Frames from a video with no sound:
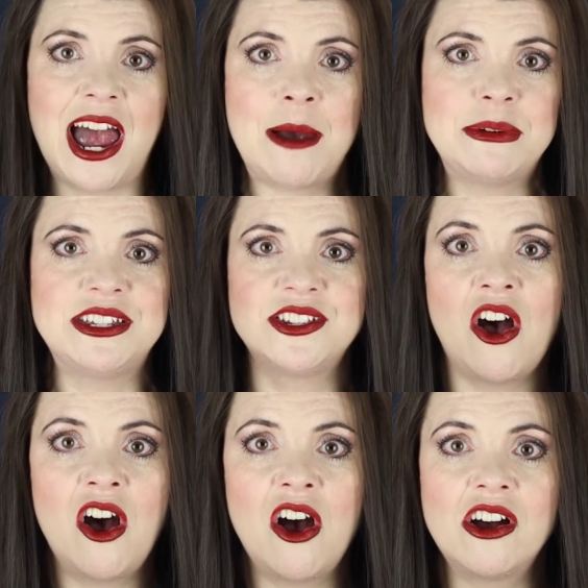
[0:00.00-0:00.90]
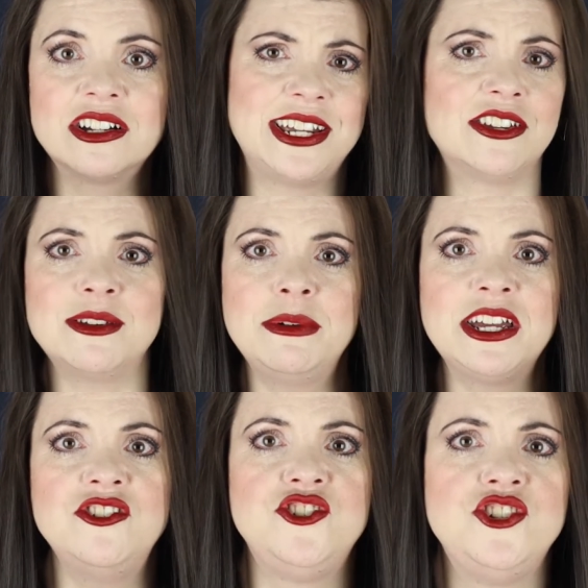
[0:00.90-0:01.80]
a happy song, tell somebody
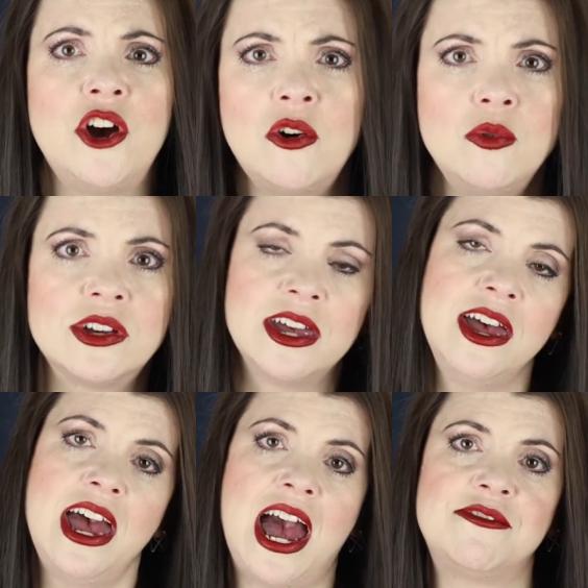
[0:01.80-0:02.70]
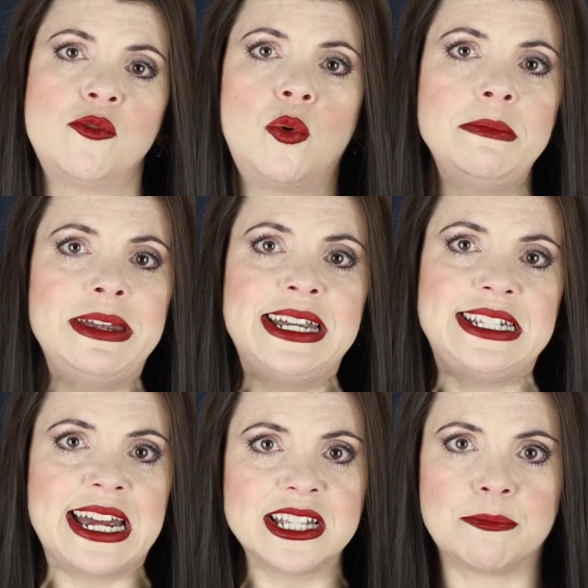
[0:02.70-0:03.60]
a joke, have a 1-minute
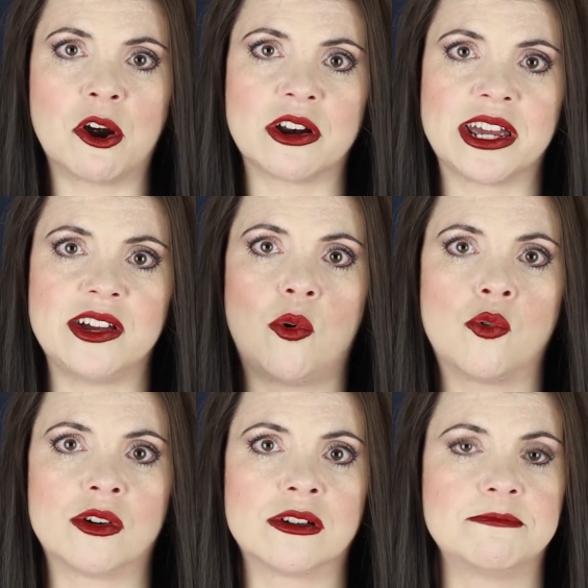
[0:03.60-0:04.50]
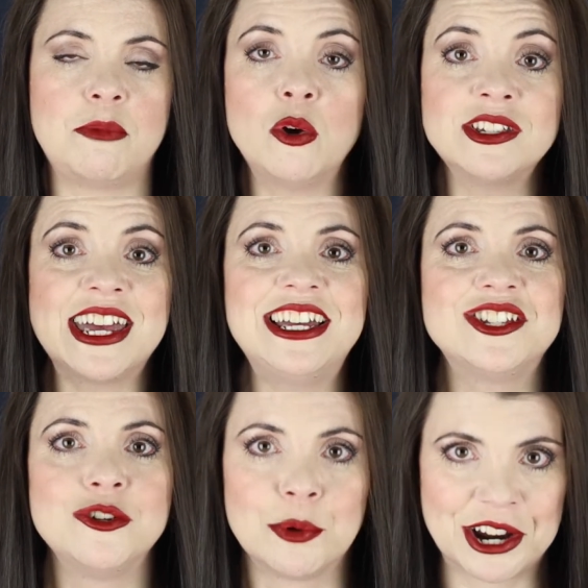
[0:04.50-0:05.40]
dance party, or pose like a
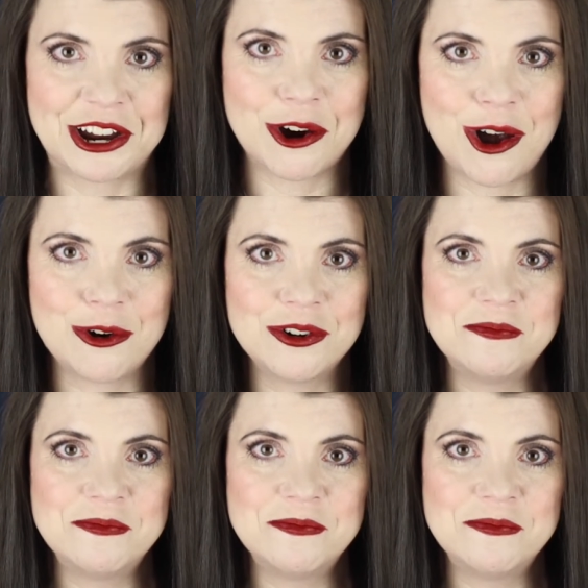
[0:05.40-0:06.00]
superhero.